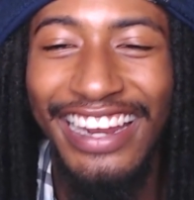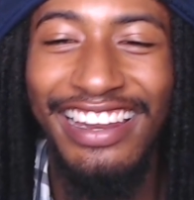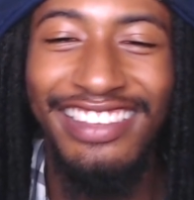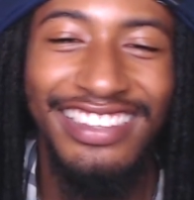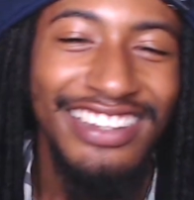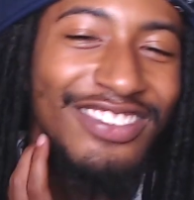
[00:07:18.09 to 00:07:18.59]
They
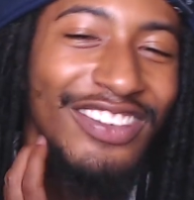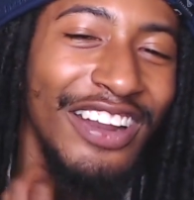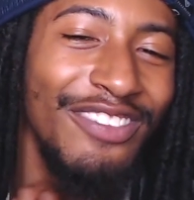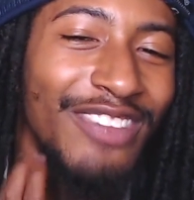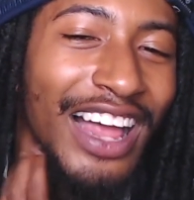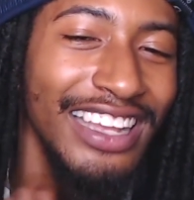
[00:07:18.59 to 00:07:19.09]
say you might
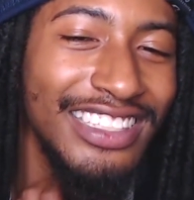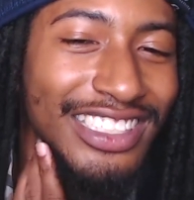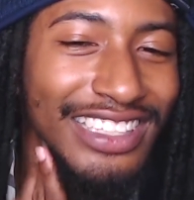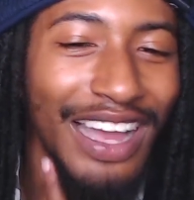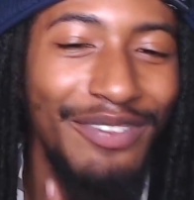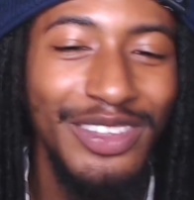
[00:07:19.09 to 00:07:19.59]
have blocked the
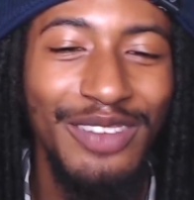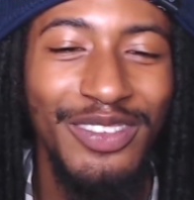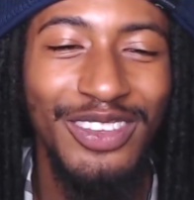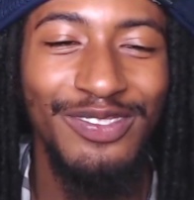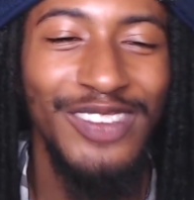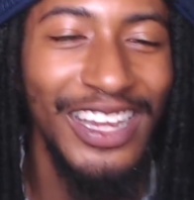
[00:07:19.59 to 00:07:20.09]
shot, but them
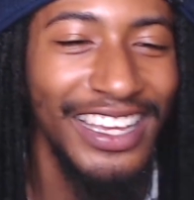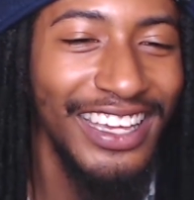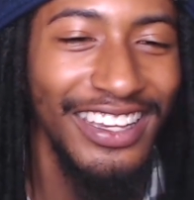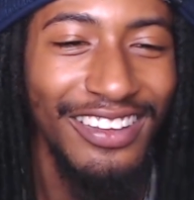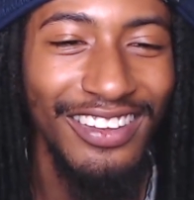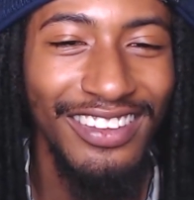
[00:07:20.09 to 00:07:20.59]
is my
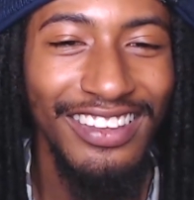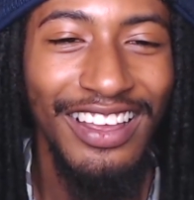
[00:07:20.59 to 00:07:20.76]
kill.